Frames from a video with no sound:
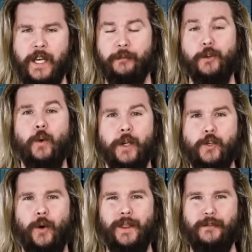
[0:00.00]
If you want to
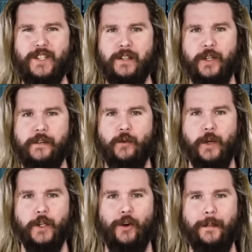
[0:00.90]
join the facility, if you
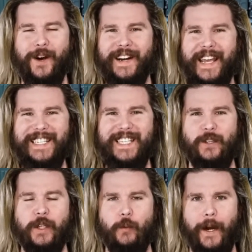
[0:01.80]
want to drape on a
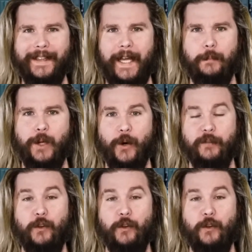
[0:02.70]
silky white lab coat,